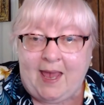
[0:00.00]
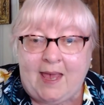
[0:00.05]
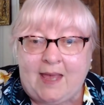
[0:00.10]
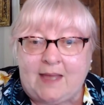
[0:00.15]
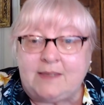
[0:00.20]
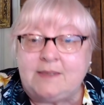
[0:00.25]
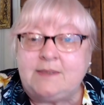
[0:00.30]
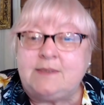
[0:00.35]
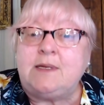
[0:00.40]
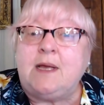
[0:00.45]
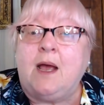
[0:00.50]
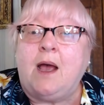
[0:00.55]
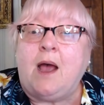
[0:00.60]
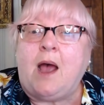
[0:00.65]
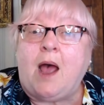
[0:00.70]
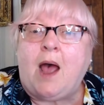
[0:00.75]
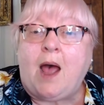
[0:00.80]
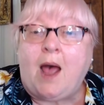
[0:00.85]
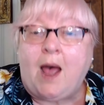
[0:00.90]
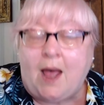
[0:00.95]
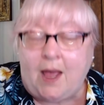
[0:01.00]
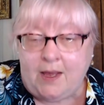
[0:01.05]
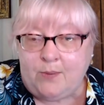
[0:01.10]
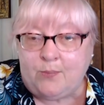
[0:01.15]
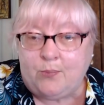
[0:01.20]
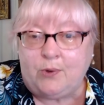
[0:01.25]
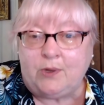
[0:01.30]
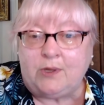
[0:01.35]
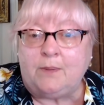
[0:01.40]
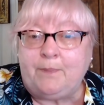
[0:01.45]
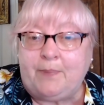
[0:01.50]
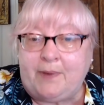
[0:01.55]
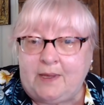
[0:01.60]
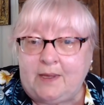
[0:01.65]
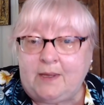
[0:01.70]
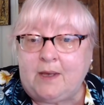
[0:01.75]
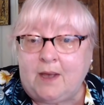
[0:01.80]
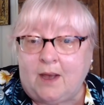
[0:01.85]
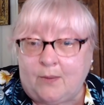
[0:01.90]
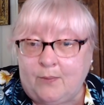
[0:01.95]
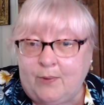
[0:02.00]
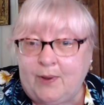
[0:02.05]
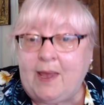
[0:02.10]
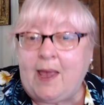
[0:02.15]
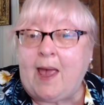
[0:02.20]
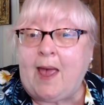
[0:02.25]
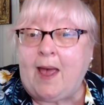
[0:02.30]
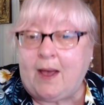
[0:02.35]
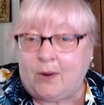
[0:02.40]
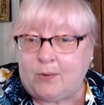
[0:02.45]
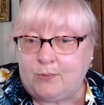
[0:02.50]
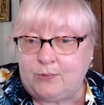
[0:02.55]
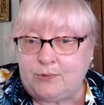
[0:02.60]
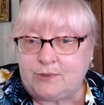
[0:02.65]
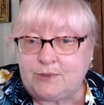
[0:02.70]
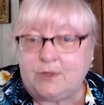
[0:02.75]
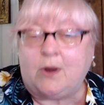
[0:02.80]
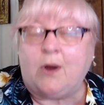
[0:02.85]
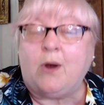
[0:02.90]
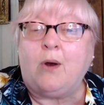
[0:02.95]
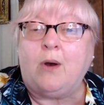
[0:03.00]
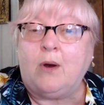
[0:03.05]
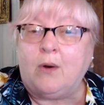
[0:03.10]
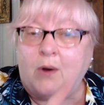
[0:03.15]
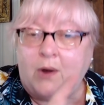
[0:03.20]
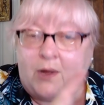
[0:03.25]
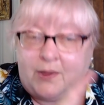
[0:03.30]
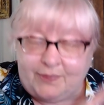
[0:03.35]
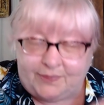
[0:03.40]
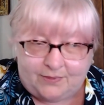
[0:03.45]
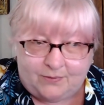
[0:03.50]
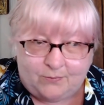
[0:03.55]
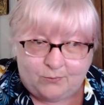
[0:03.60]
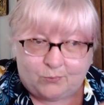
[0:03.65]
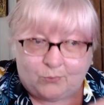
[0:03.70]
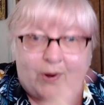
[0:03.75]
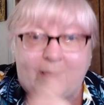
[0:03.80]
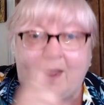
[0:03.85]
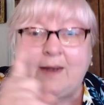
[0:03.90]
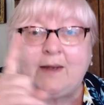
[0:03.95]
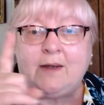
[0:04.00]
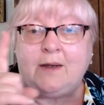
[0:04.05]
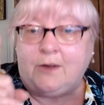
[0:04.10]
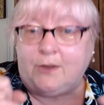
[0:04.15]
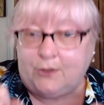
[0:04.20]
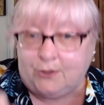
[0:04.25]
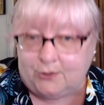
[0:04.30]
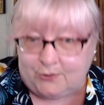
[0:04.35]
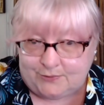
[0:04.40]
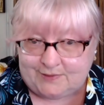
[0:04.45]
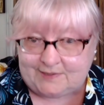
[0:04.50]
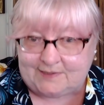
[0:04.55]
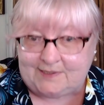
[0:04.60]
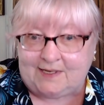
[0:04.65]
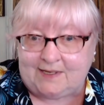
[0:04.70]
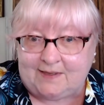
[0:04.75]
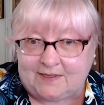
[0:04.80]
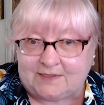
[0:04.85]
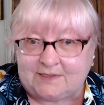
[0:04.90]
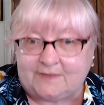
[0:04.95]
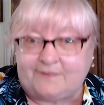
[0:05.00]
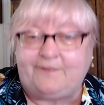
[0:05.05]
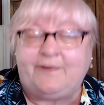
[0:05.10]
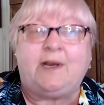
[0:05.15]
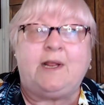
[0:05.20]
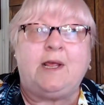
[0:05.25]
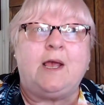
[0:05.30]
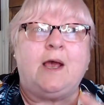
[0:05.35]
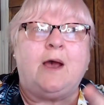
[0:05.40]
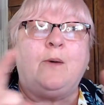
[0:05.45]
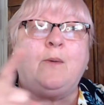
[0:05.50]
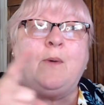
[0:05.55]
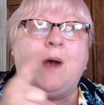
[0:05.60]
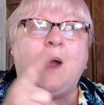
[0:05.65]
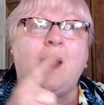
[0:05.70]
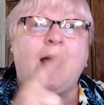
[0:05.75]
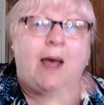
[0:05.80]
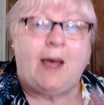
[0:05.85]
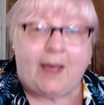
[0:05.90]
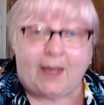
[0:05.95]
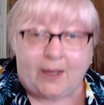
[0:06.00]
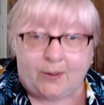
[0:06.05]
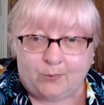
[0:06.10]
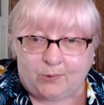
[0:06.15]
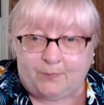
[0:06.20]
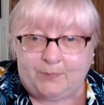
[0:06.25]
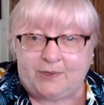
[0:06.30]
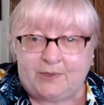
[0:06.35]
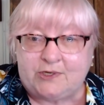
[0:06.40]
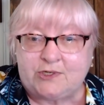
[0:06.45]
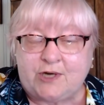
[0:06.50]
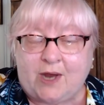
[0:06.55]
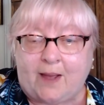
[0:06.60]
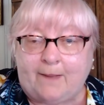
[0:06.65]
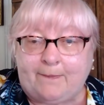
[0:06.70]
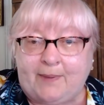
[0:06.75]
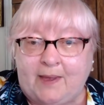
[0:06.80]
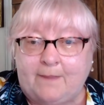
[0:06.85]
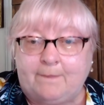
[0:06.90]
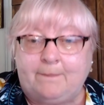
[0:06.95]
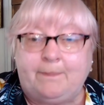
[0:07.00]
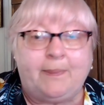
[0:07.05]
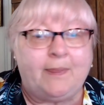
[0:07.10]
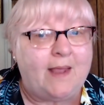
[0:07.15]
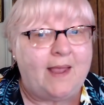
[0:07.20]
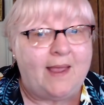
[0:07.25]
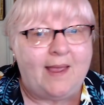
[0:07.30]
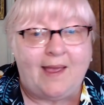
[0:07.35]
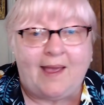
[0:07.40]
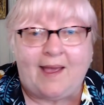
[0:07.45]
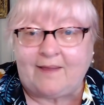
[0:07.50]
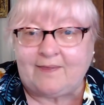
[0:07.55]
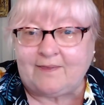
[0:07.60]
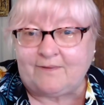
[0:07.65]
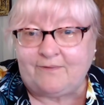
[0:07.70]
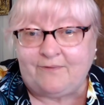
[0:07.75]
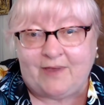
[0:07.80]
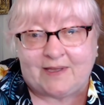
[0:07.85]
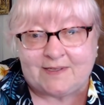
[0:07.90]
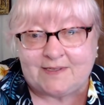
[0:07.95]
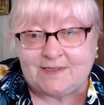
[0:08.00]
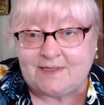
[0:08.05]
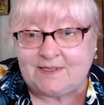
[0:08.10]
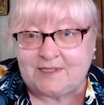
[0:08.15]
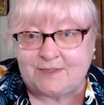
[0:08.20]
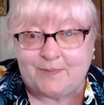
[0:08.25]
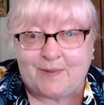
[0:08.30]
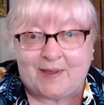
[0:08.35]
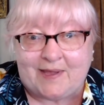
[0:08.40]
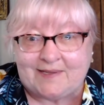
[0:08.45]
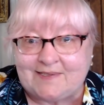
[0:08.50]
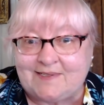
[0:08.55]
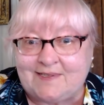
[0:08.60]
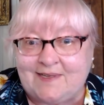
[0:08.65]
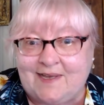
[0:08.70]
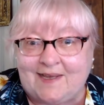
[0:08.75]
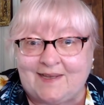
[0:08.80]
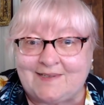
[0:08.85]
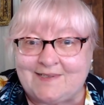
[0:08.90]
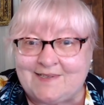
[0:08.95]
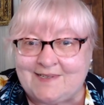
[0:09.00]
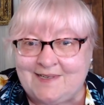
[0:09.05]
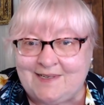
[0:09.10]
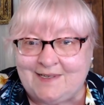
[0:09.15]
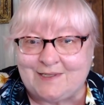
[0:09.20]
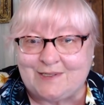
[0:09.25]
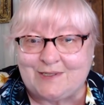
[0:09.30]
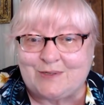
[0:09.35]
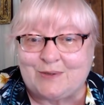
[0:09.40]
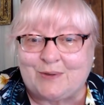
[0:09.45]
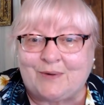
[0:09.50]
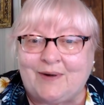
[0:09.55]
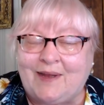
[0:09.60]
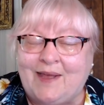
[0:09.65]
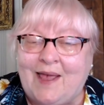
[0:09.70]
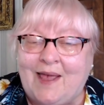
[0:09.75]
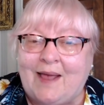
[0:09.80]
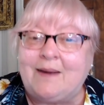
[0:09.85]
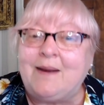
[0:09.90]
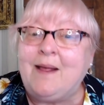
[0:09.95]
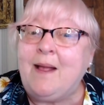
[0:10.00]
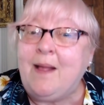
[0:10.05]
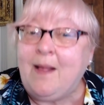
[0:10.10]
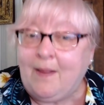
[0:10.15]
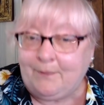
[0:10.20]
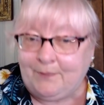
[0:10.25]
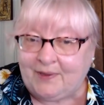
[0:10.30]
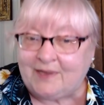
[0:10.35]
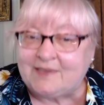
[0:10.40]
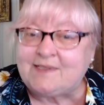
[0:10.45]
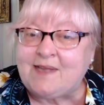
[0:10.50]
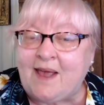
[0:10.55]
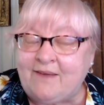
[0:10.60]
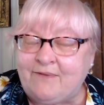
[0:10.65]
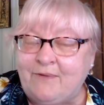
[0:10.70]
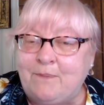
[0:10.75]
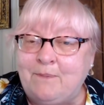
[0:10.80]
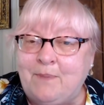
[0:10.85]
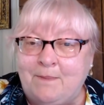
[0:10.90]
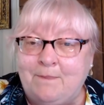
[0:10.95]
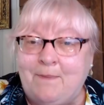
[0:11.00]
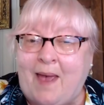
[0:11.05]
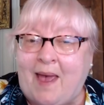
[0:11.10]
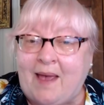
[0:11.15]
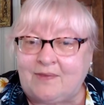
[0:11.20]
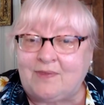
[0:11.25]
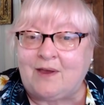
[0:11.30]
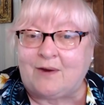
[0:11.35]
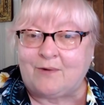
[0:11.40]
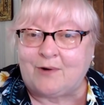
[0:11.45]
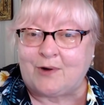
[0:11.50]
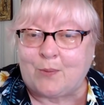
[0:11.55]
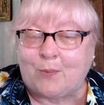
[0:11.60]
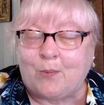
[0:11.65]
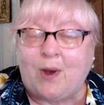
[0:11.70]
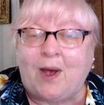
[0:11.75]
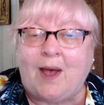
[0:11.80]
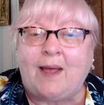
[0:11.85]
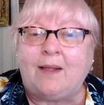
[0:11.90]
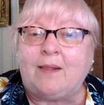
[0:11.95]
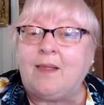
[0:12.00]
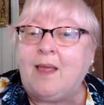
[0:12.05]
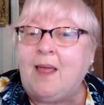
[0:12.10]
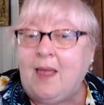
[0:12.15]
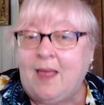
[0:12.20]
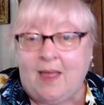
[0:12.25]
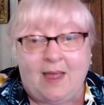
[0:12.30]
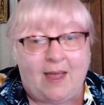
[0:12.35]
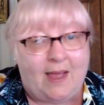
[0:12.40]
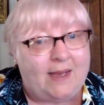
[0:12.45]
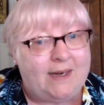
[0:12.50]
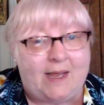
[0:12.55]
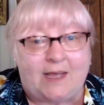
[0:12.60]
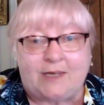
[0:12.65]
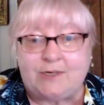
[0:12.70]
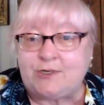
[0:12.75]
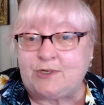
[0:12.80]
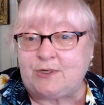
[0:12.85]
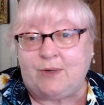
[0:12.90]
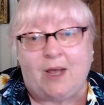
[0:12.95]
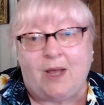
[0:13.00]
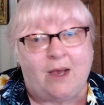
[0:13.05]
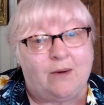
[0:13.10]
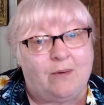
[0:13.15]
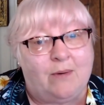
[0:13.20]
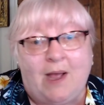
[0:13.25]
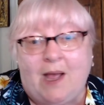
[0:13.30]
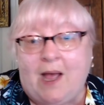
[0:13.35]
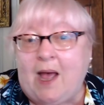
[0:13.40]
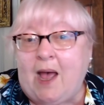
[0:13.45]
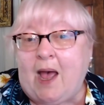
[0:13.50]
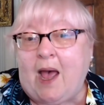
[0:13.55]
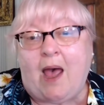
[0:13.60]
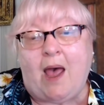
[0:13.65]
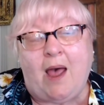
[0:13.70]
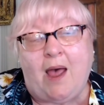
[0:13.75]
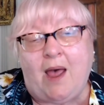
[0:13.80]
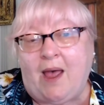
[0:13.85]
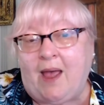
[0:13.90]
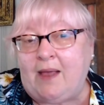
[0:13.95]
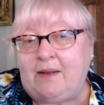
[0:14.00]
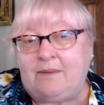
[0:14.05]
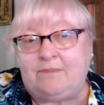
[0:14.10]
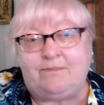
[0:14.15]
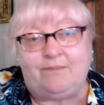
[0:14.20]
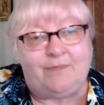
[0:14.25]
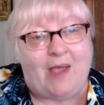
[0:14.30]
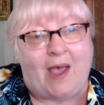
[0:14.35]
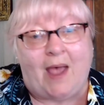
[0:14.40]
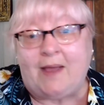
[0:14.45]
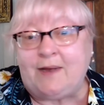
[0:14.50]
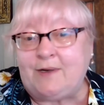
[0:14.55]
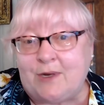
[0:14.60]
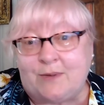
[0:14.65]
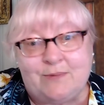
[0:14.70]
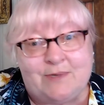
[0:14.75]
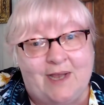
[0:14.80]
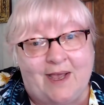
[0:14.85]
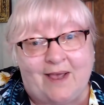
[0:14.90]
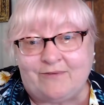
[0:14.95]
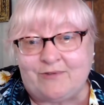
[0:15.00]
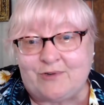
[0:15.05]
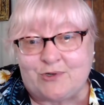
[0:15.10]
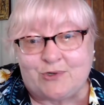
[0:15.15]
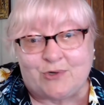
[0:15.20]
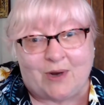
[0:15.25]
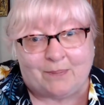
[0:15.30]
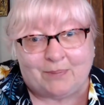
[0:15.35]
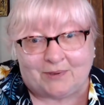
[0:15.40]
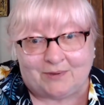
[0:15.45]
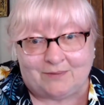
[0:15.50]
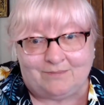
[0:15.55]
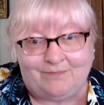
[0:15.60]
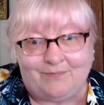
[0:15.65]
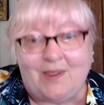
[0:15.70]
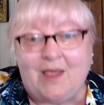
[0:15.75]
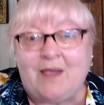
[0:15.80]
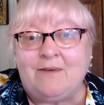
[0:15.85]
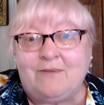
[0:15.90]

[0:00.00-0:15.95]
And I will be going out. When you see this video, I will be shopping at the Fancy Schmancy Antique Store again, because I haven't been back there in a while. And as you know, I don't have trouble